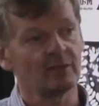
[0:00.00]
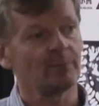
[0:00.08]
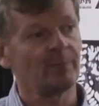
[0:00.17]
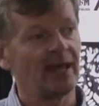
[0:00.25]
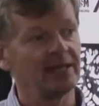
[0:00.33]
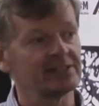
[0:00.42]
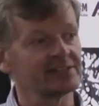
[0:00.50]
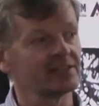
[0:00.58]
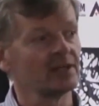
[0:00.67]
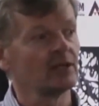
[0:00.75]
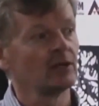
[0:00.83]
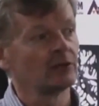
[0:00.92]
a similar
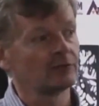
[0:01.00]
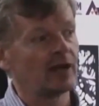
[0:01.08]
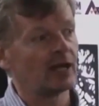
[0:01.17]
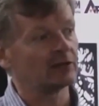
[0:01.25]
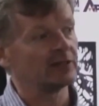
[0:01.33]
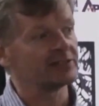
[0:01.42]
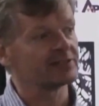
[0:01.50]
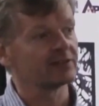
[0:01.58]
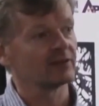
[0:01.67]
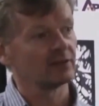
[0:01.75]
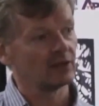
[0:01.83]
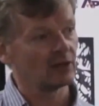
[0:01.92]
pace, throughout
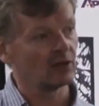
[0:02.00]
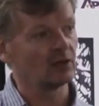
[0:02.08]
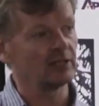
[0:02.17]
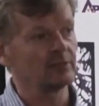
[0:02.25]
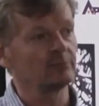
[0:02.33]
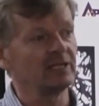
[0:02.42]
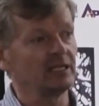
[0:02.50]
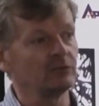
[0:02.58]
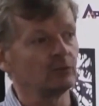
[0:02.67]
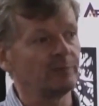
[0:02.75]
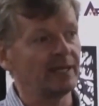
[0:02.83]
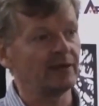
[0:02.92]
this early
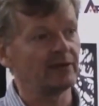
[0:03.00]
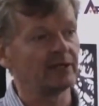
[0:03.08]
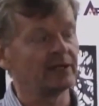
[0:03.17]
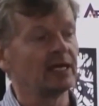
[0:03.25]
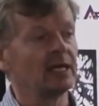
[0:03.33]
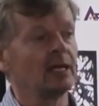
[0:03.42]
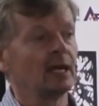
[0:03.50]
medieval period.